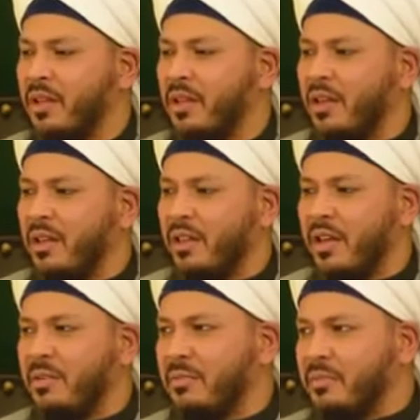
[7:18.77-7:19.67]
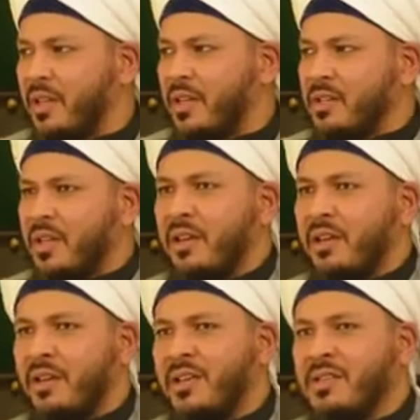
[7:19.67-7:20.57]
Then they say
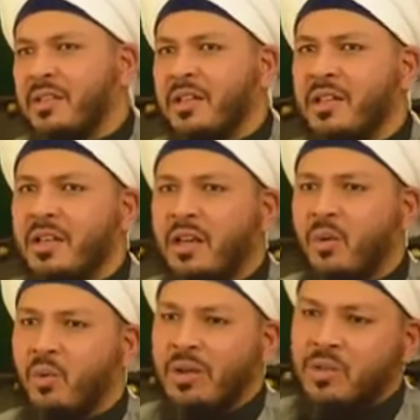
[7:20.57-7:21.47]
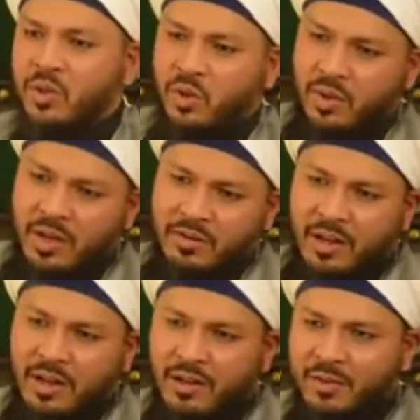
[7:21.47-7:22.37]
easily, once you don't have the love
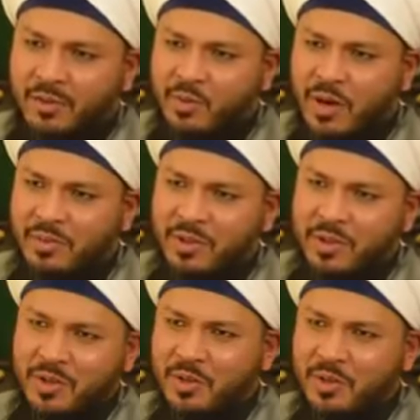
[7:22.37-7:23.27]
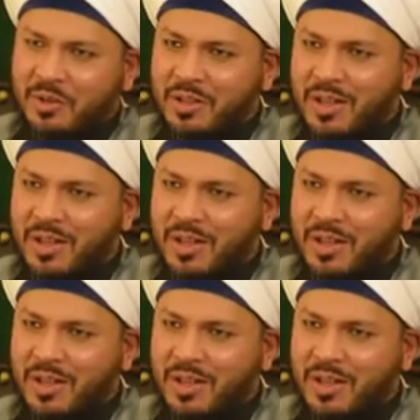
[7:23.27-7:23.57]
of Muhammad Rasulullah,